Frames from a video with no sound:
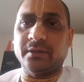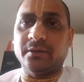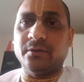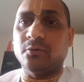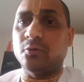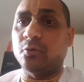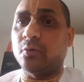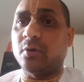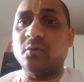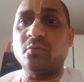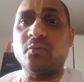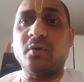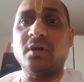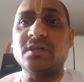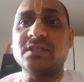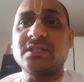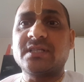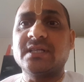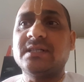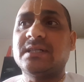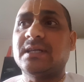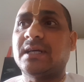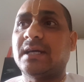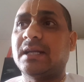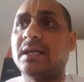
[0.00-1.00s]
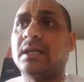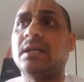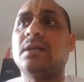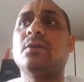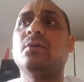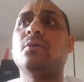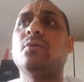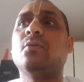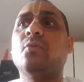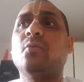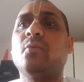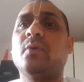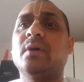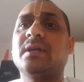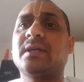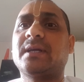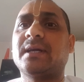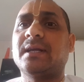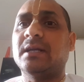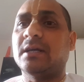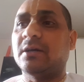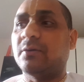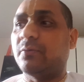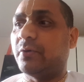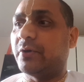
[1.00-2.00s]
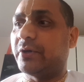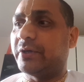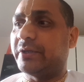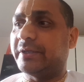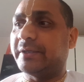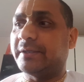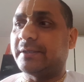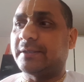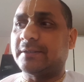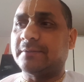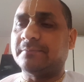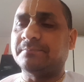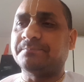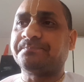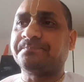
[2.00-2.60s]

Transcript: no one wants it, and no one can avoid it.